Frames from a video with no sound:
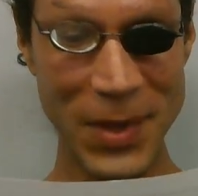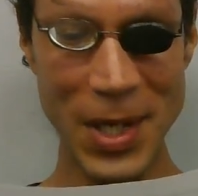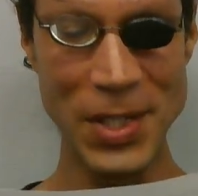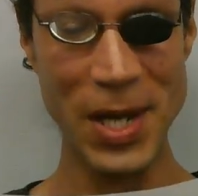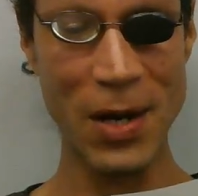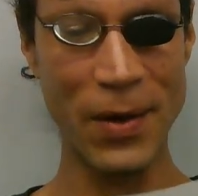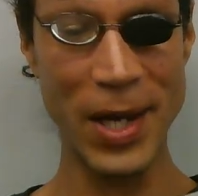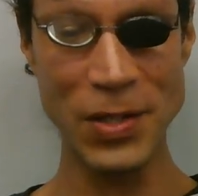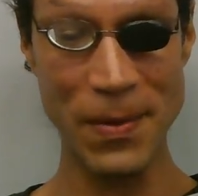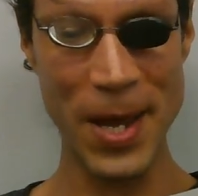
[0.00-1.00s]
Shadow
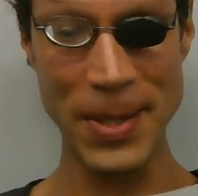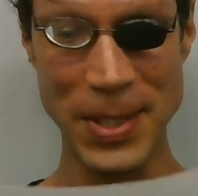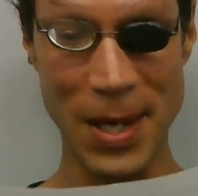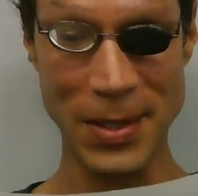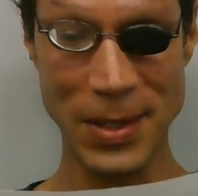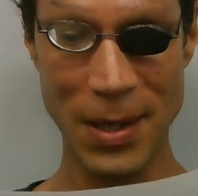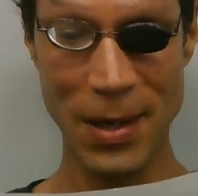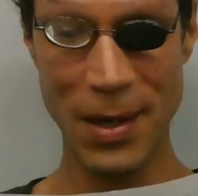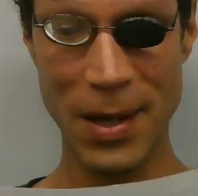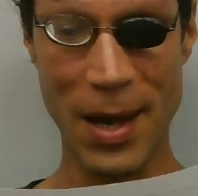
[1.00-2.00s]
Angel Death says,
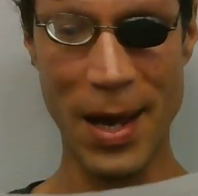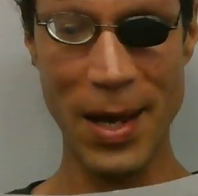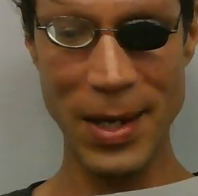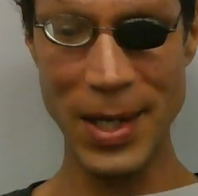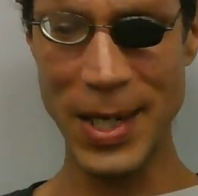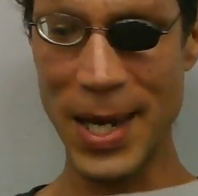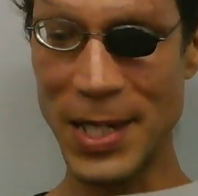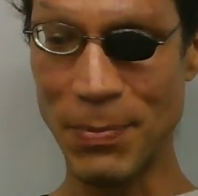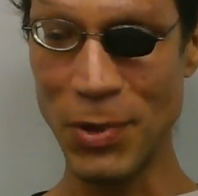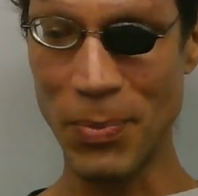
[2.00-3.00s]
"I need to get
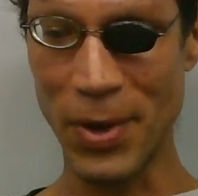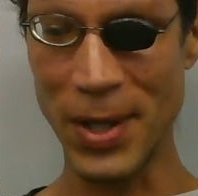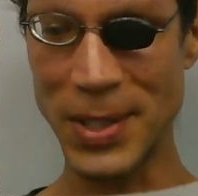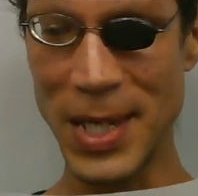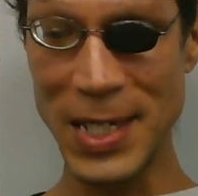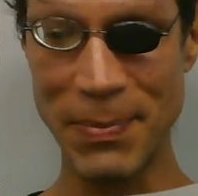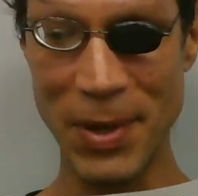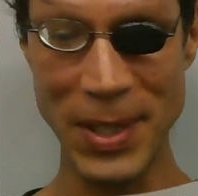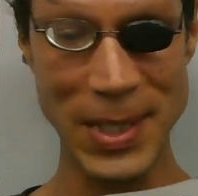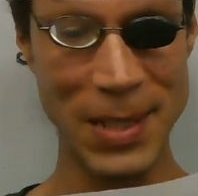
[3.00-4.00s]
his blueprints. He's
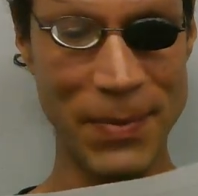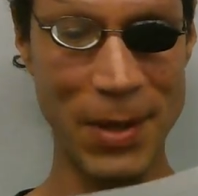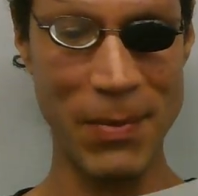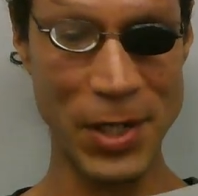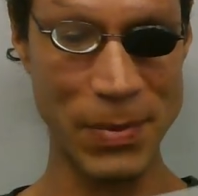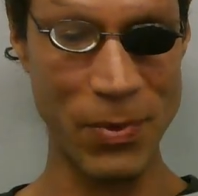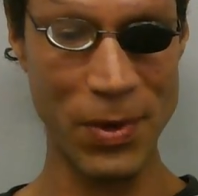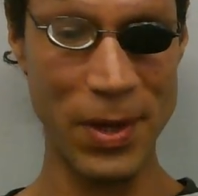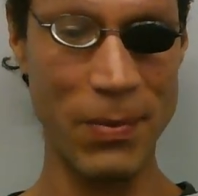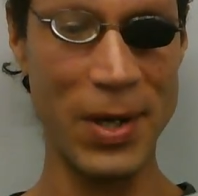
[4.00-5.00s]
building something much
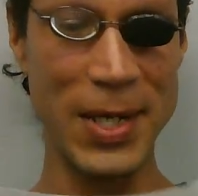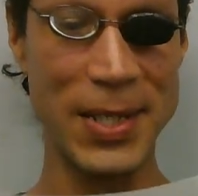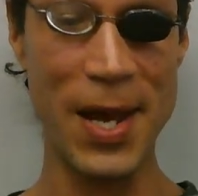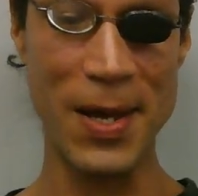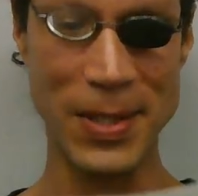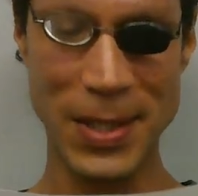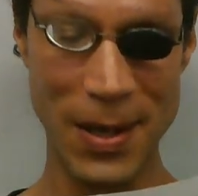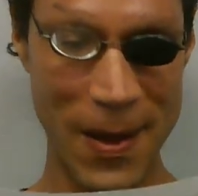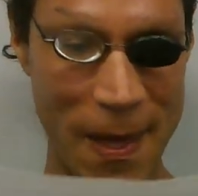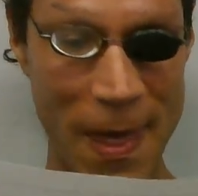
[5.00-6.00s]
more than what he says."
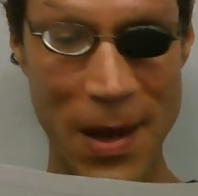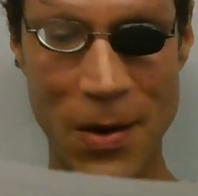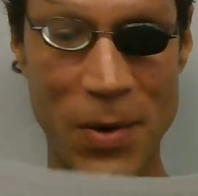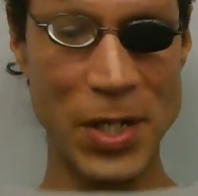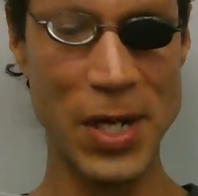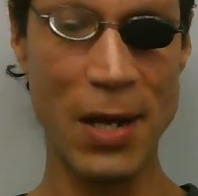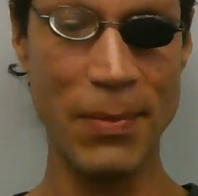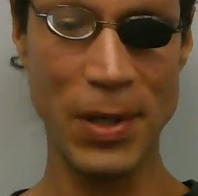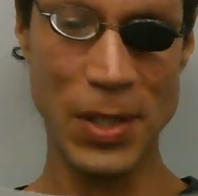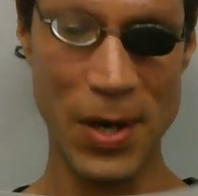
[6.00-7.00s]
Red Shadow
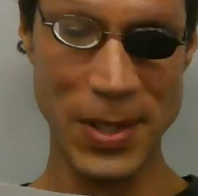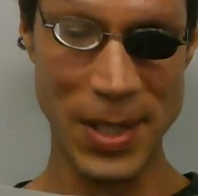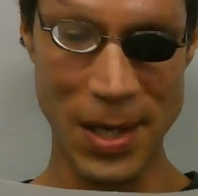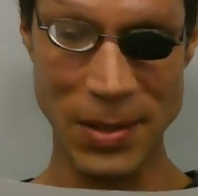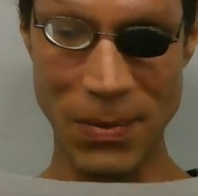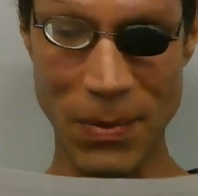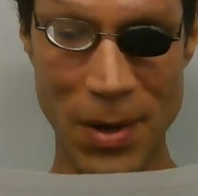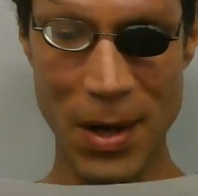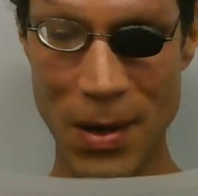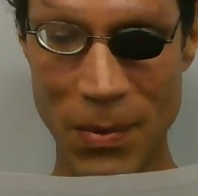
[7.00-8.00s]
Military says,
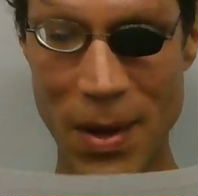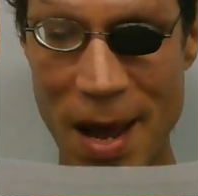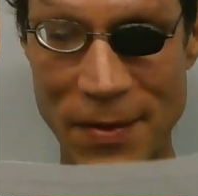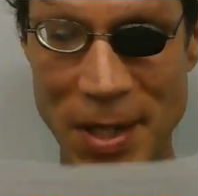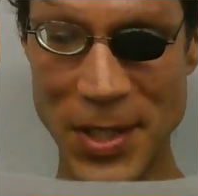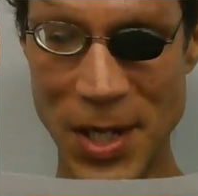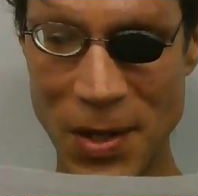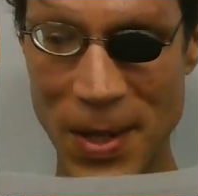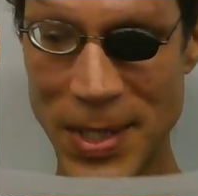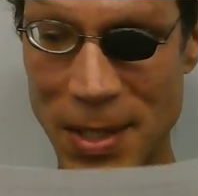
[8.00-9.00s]
"We'll have to
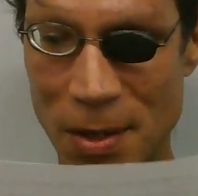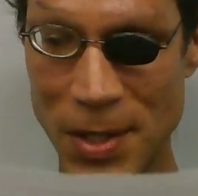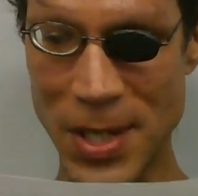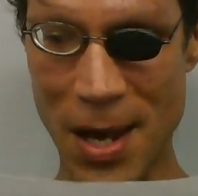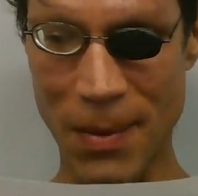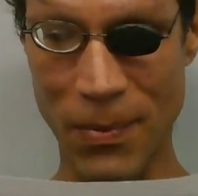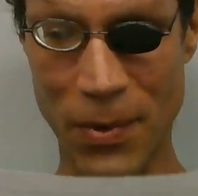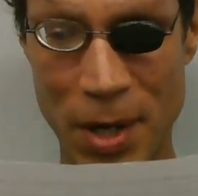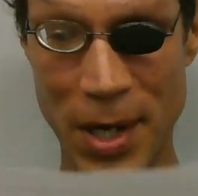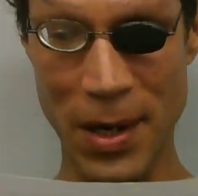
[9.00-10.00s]
continue this another time.
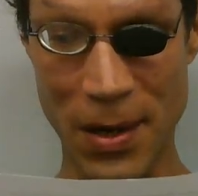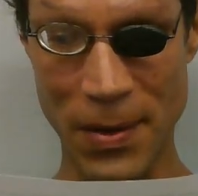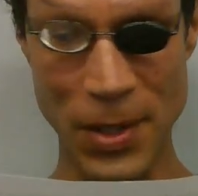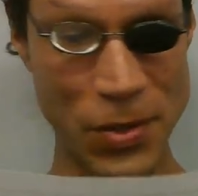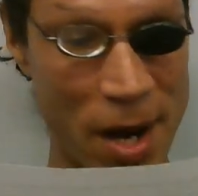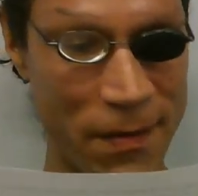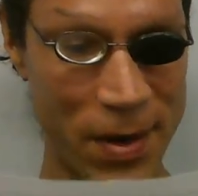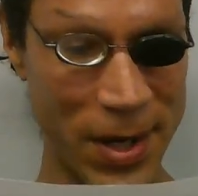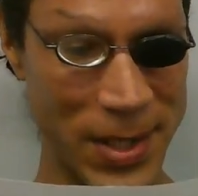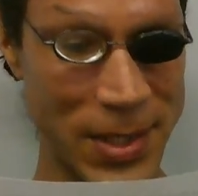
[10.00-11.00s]
We're here. The
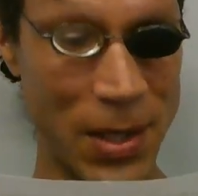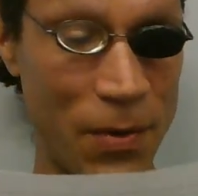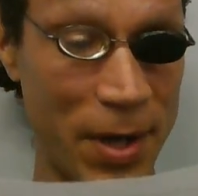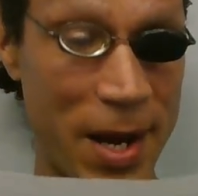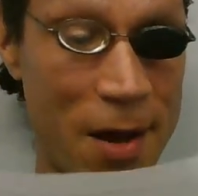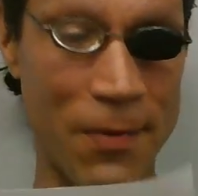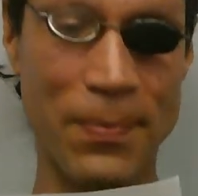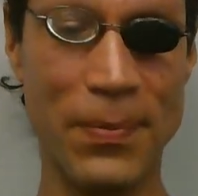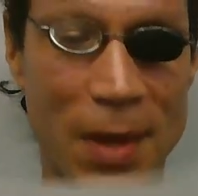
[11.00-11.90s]
driver is slowing down."